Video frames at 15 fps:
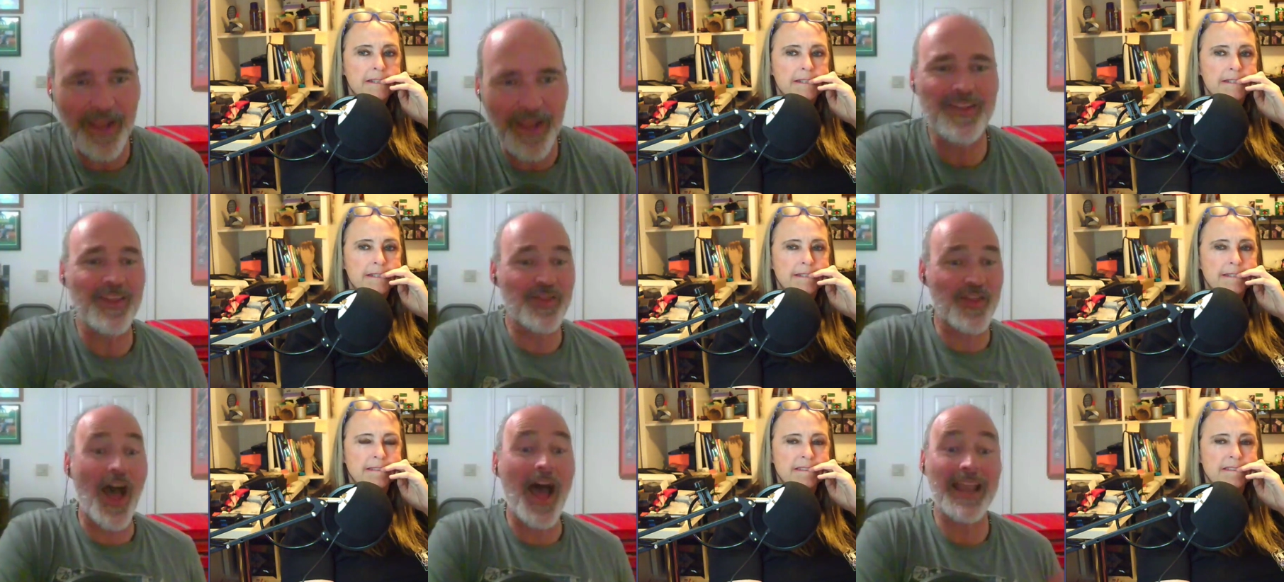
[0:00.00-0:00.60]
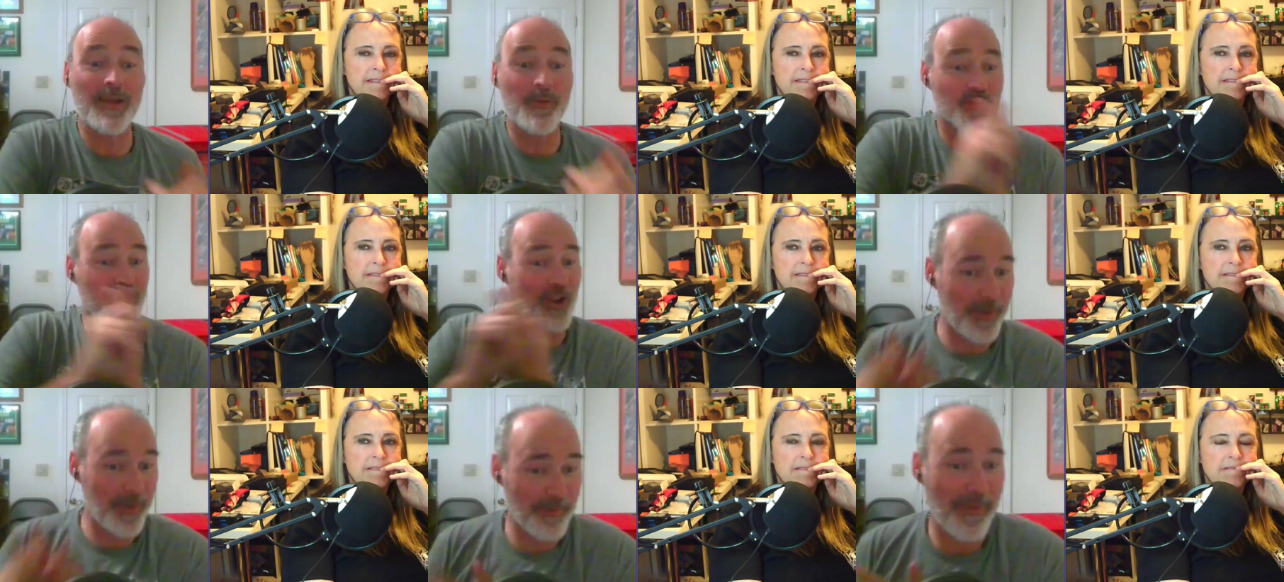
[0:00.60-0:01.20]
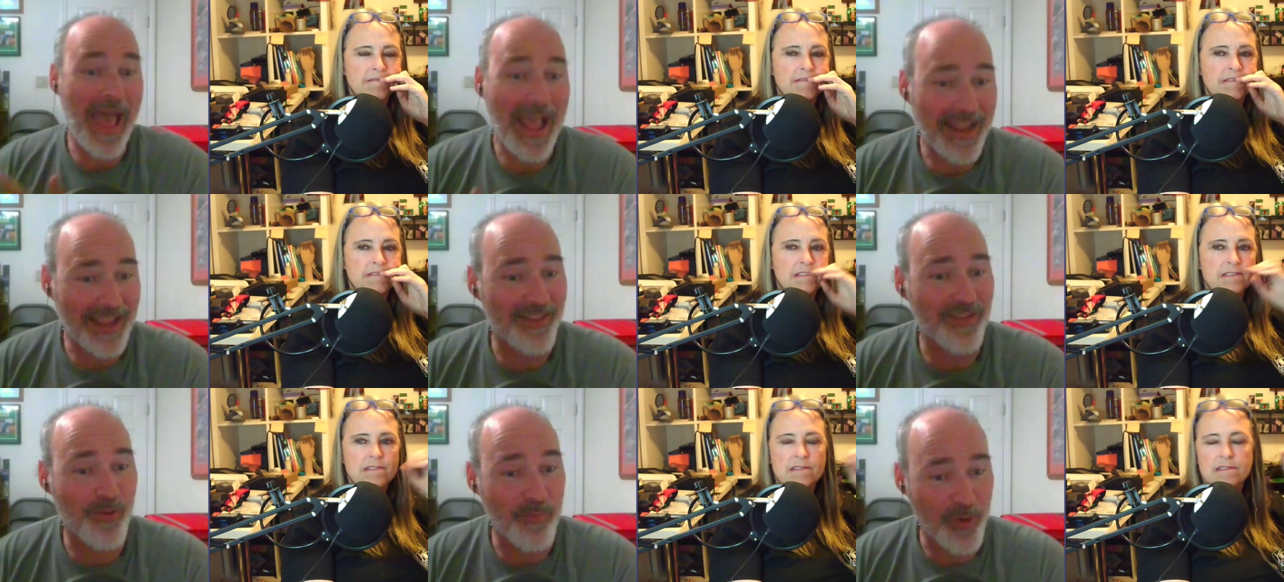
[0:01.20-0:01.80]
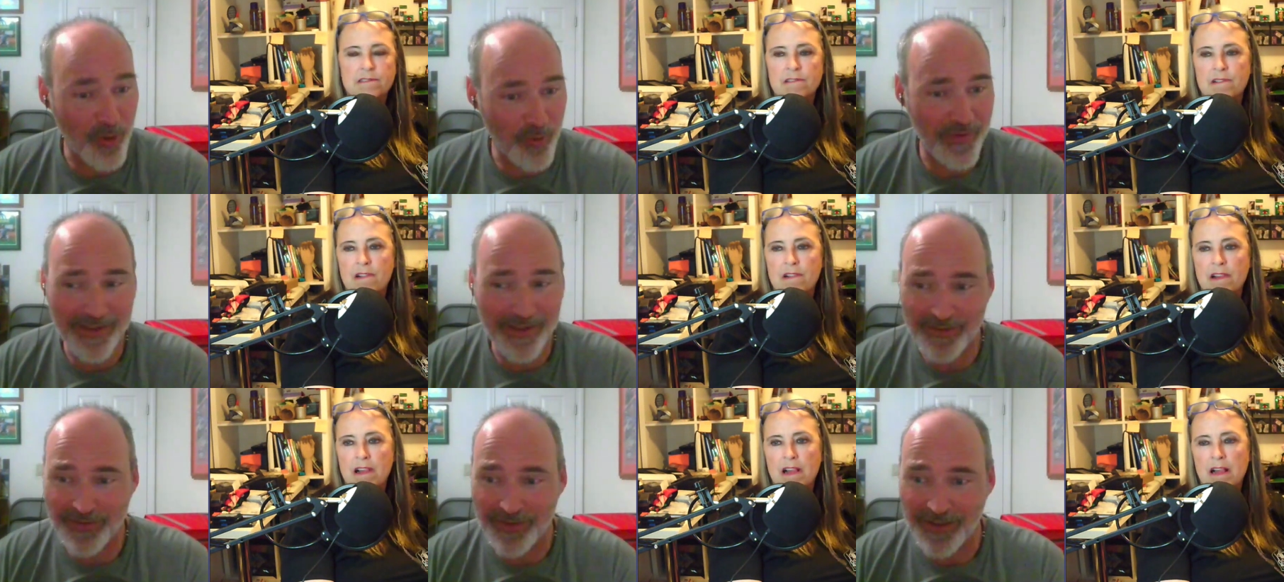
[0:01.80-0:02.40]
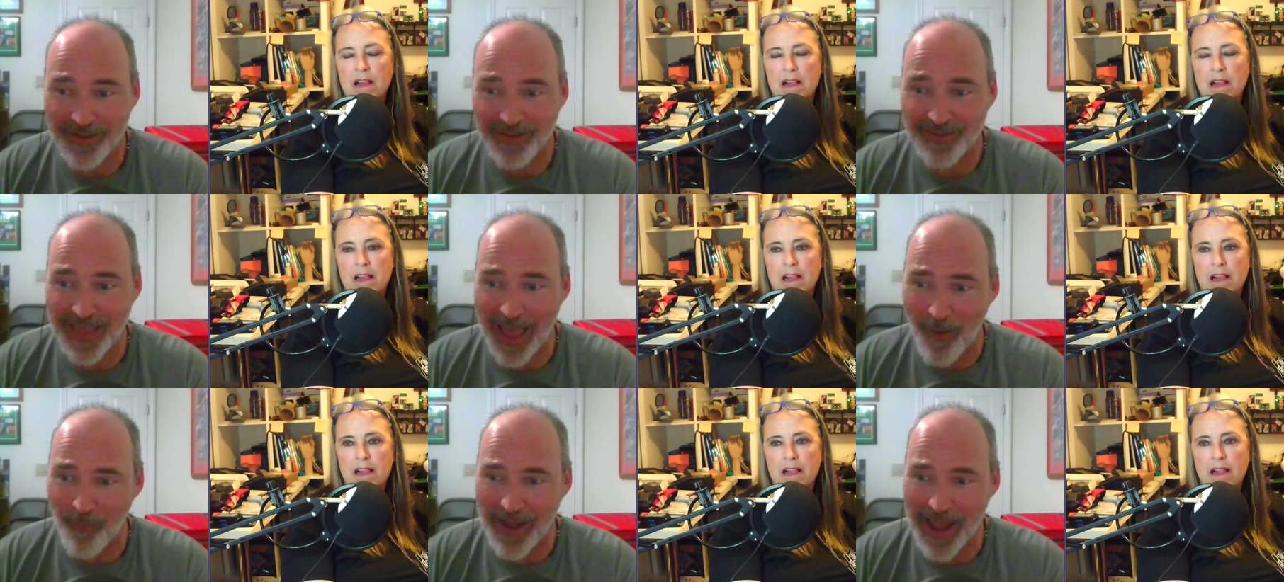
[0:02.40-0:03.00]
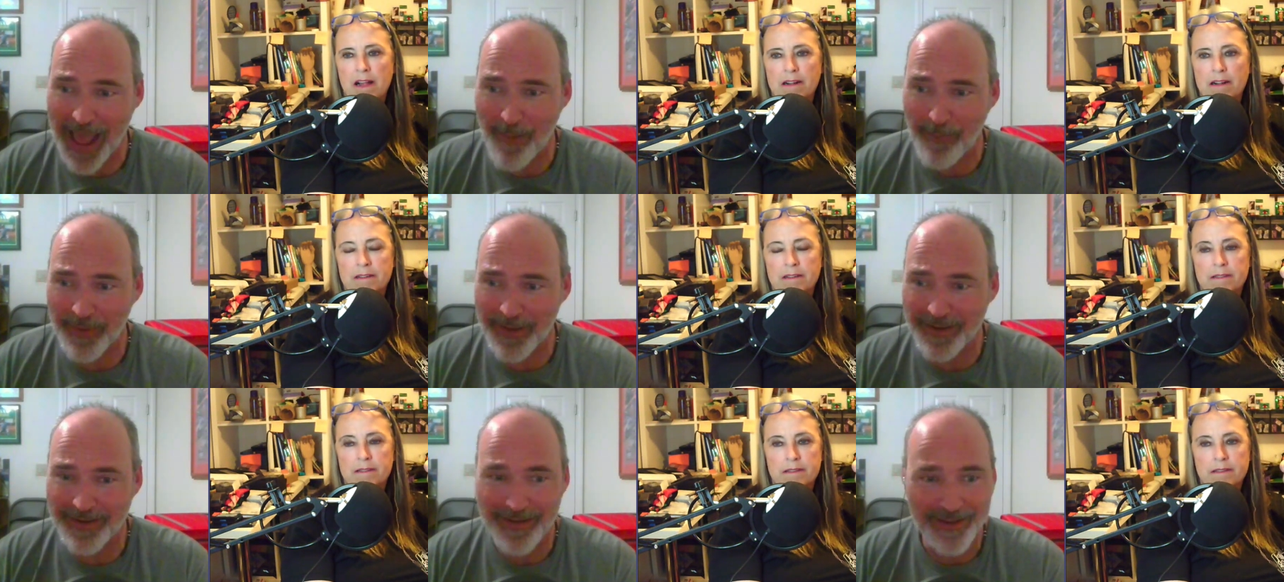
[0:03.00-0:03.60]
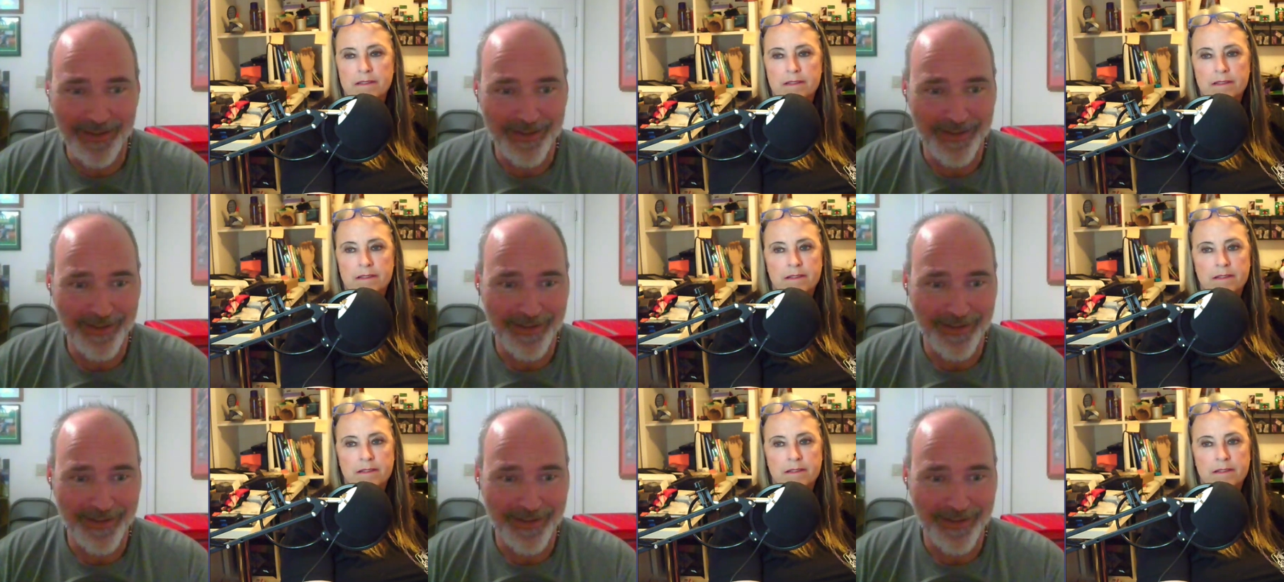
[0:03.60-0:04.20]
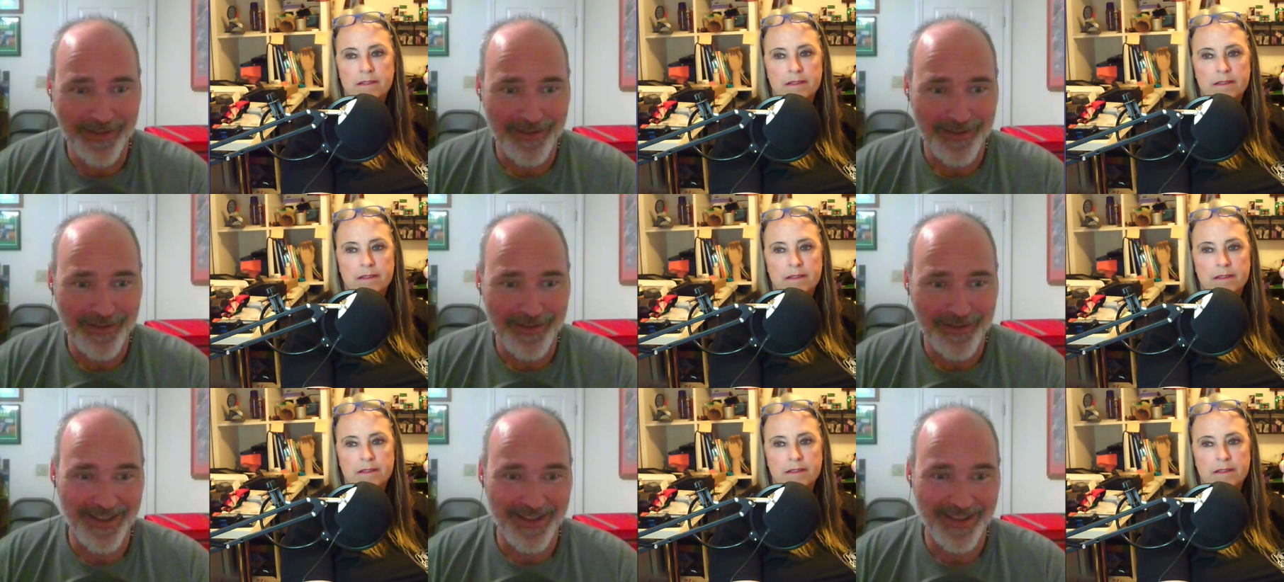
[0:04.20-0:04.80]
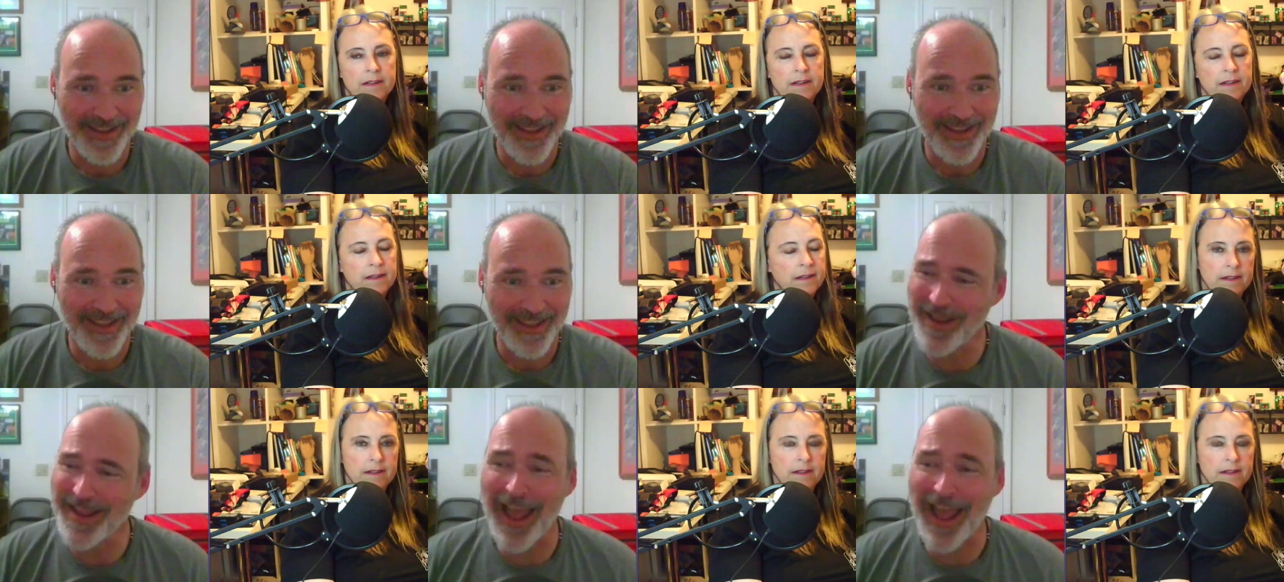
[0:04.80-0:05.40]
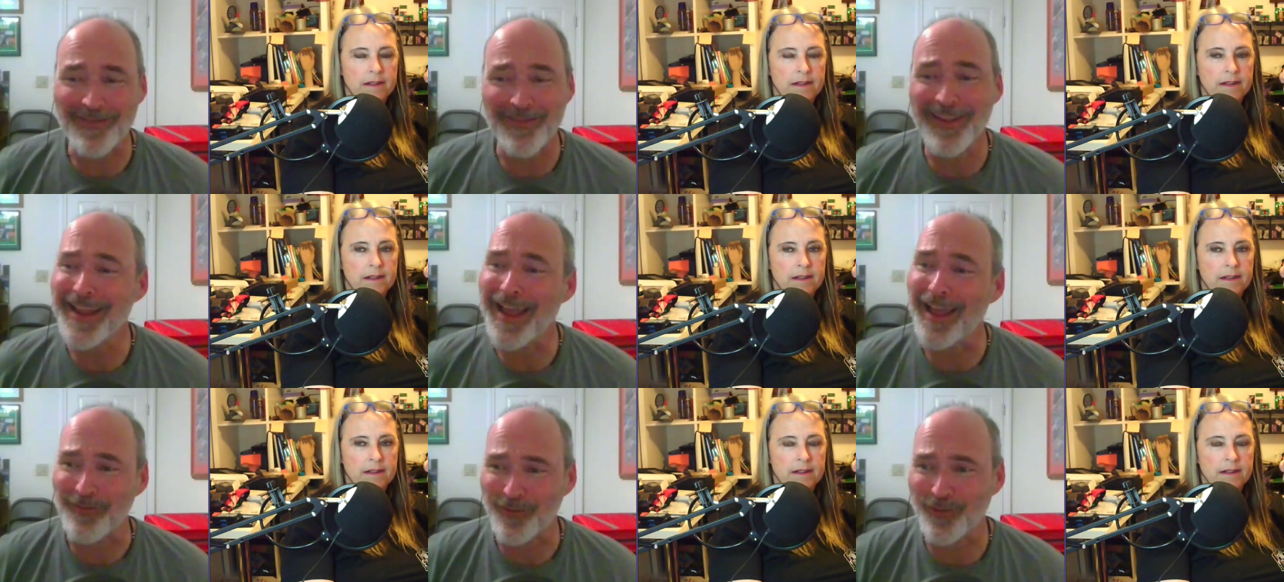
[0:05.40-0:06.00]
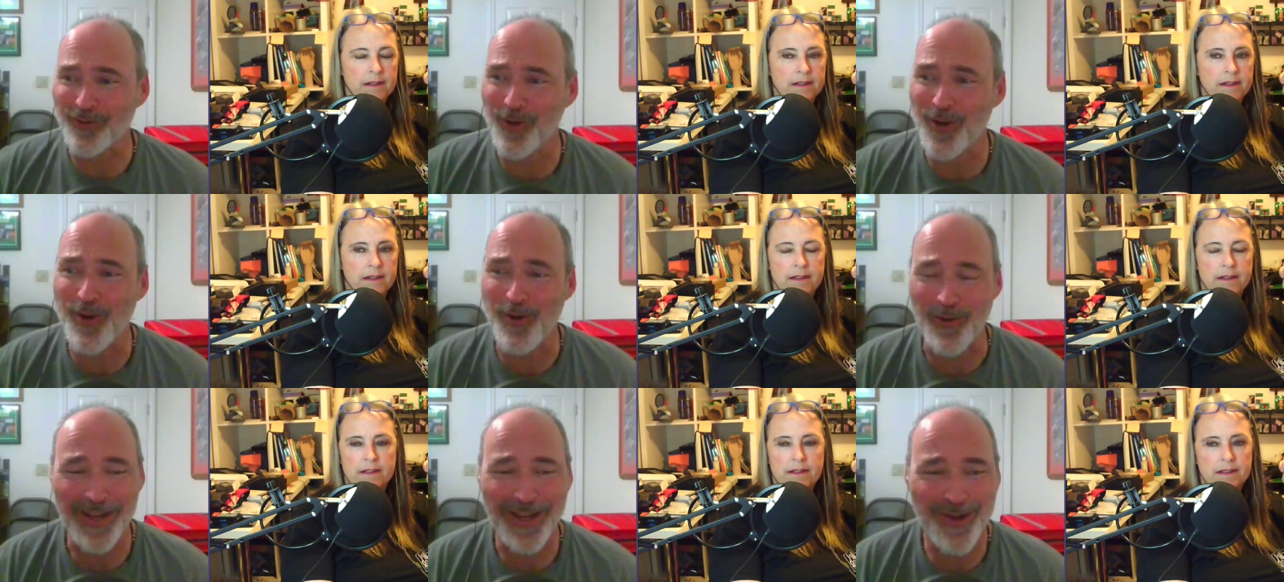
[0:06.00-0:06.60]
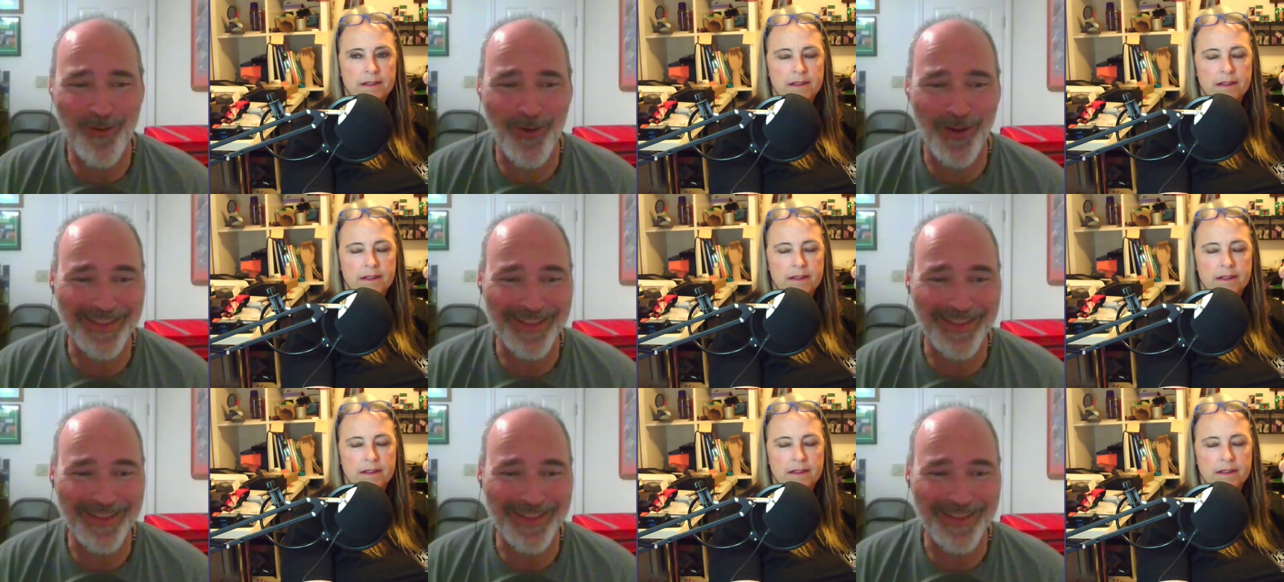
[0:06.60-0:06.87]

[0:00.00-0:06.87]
Speaker 1: because he thought he was going to be back in the movies? Is that what happened? I think so, yes. So he got he got screwed. He